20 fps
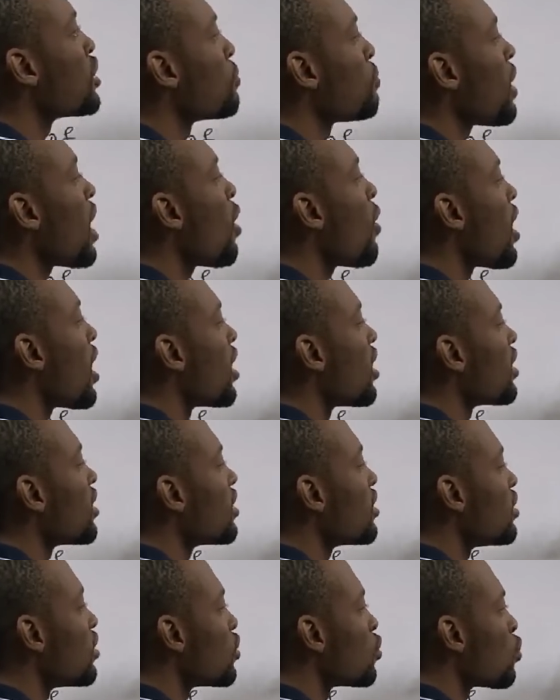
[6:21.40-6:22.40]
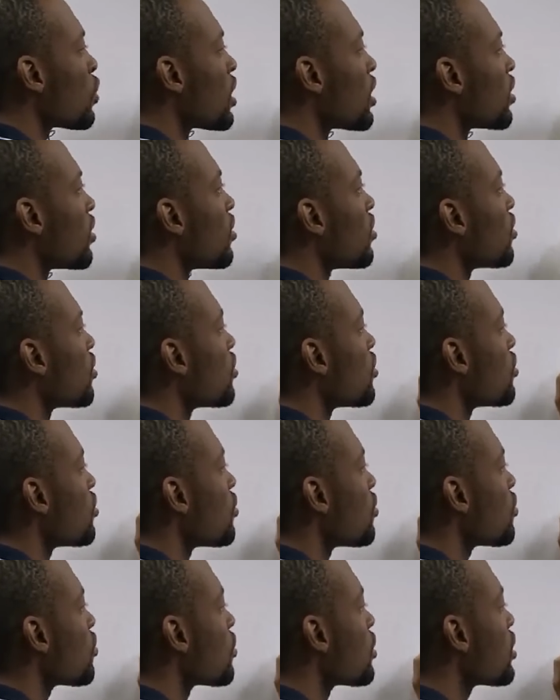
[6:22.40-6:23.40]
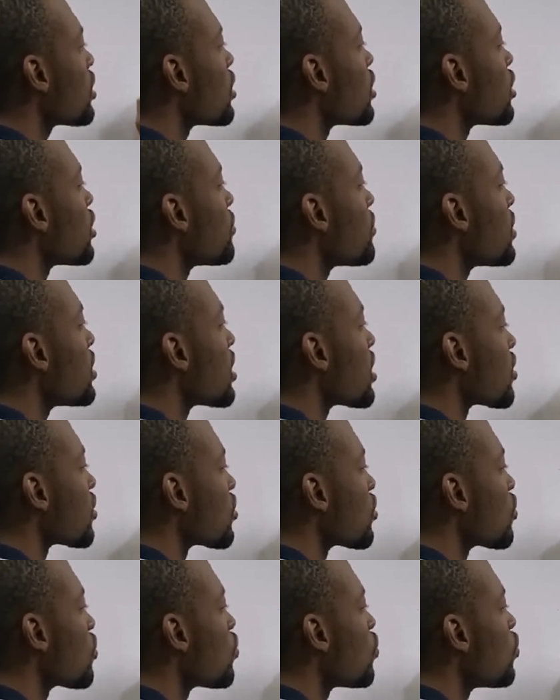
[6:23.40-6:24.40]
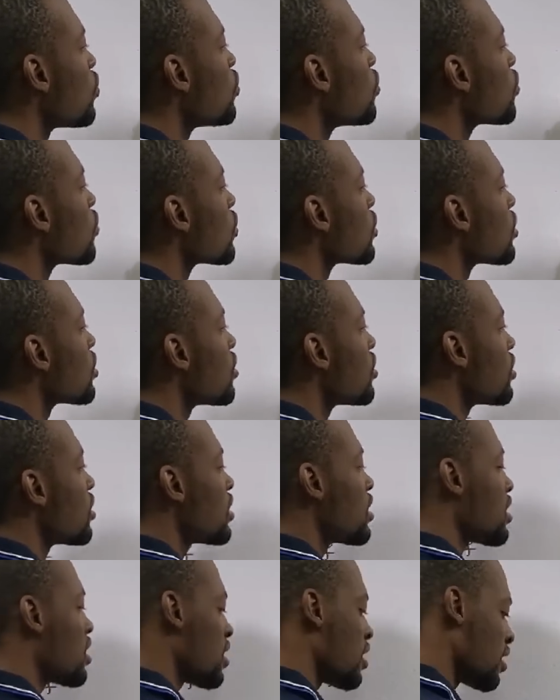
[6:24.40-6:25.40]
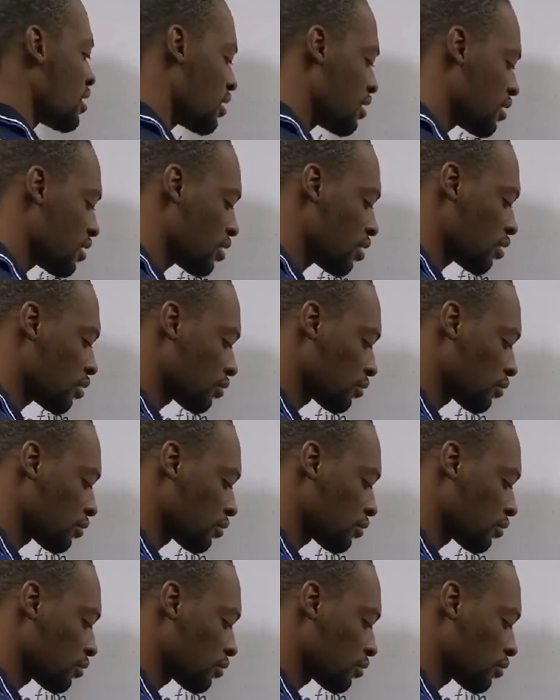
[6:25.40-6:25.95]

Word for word: the power is one. So this is the same thing as two S.